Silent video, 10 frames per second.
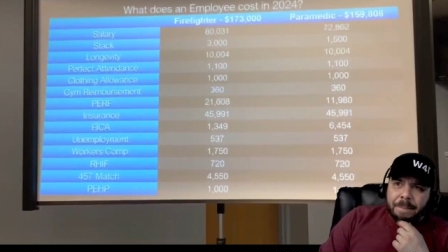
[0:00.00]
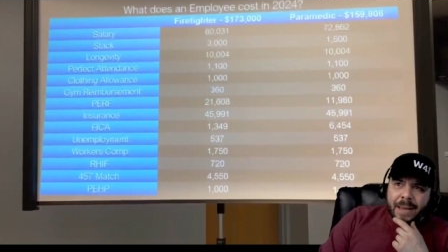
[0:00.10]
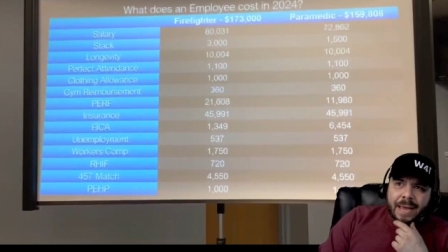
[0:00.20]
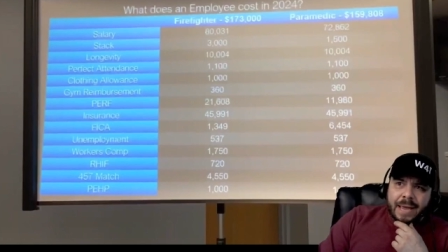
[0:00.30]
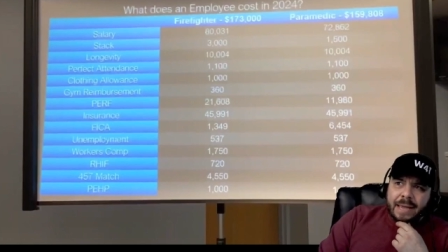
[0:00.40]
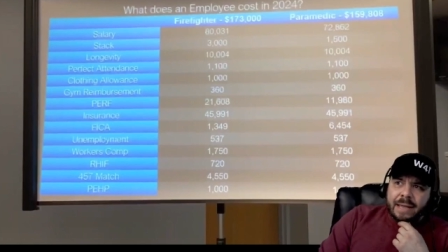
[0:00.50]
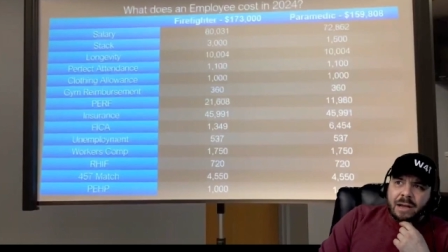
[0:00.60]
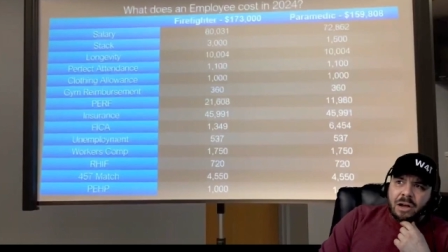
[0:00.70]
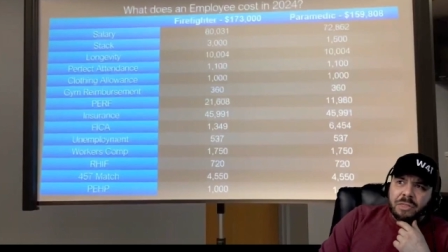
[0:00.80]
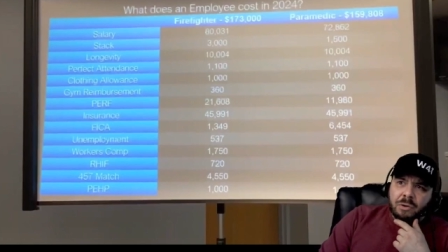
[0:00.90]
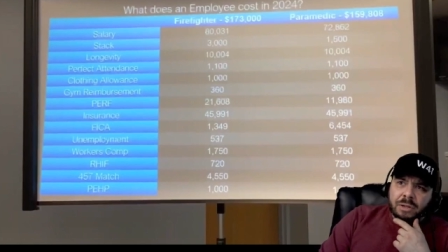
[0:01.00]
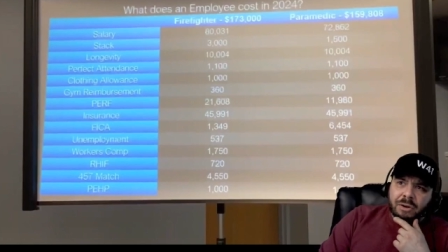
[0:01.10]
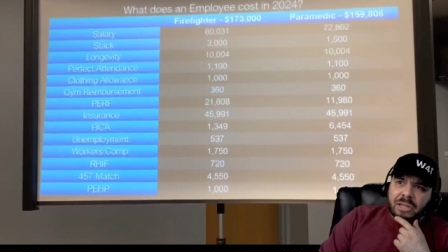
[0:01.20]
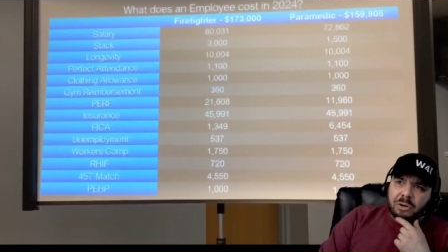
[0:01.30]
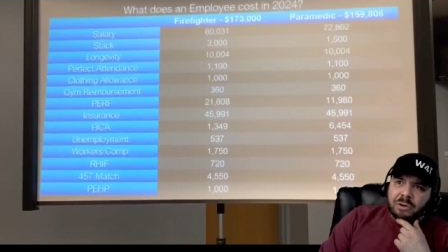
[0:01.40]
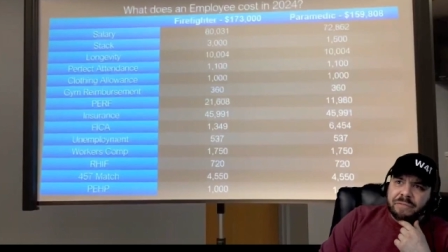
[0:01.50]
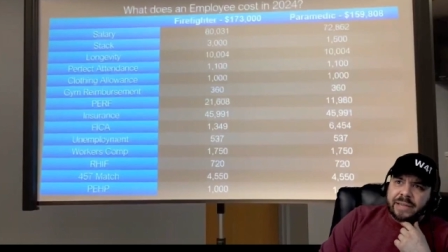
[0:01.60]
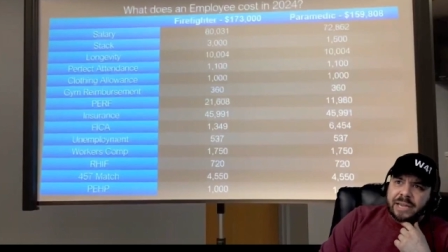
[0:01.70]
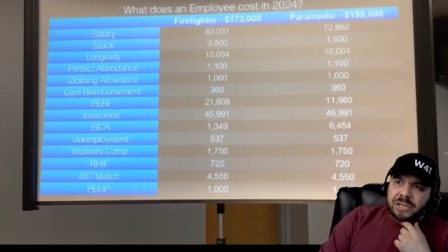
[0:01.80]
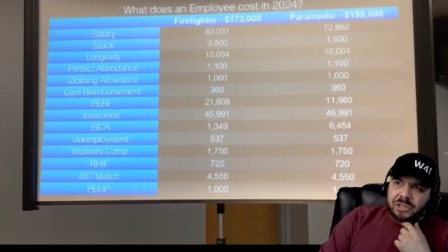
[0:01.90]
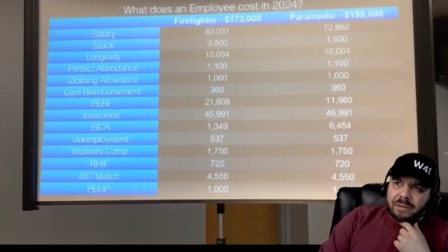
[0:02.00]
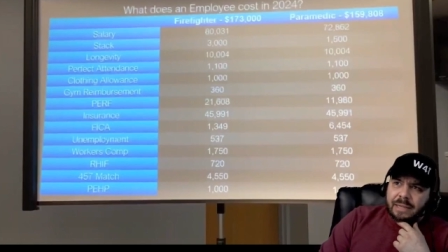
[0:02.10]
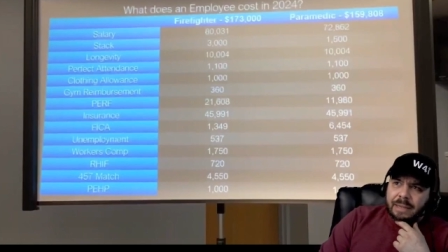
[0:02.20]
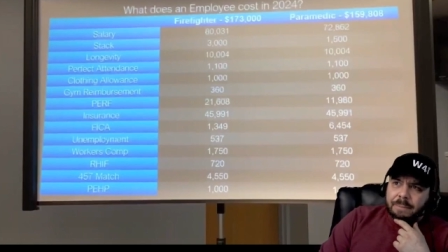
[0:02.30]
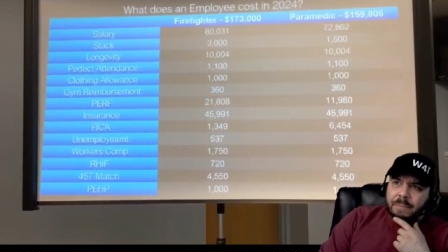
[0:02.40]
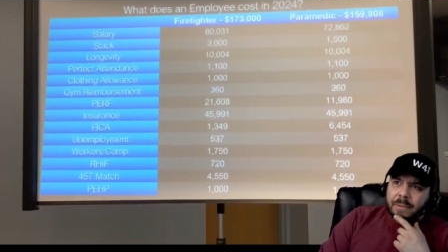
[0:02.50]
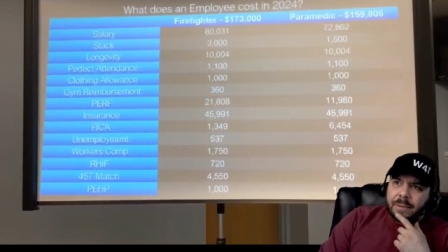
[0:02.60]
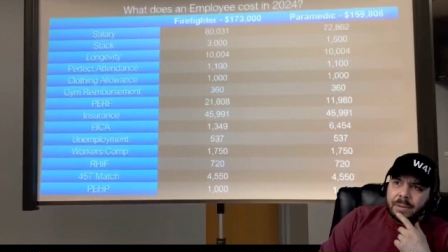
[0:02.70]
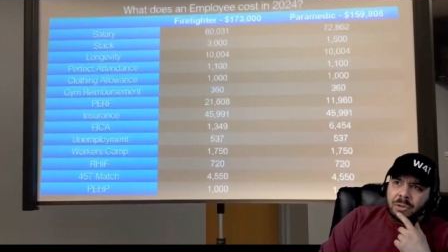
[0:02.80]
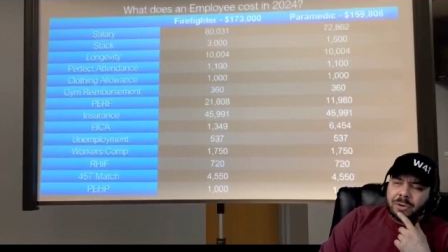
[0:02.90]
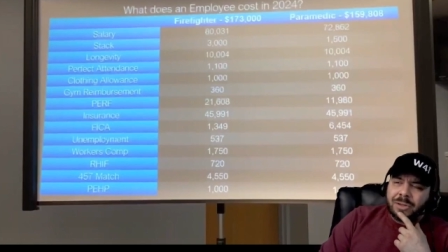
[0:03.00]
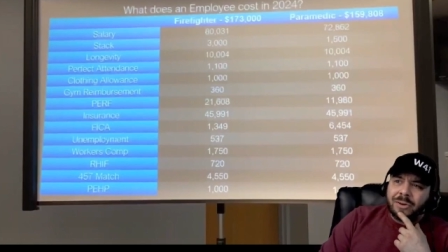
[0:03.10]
pay. Those are certifications. Those are